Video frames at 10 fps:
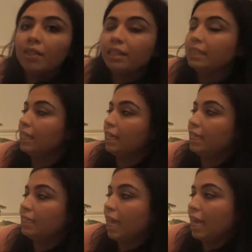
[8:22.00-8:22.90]
This
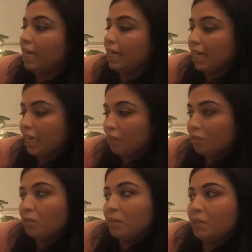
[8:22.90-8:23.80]
is a
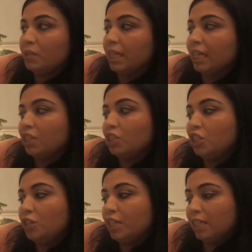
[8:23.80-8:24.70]
Gear4music
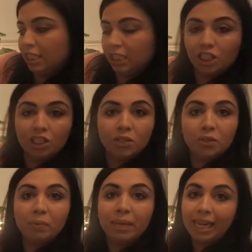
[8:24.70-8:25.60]
Junior
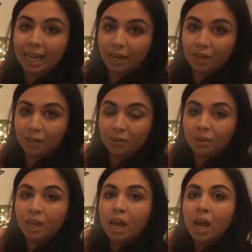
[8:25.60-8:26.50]
Digital Piano.
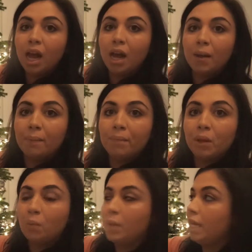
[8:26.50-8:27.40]
Um,
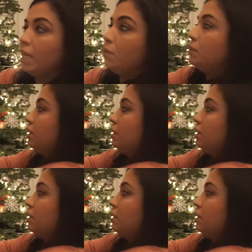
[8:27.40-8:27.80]
we, it was,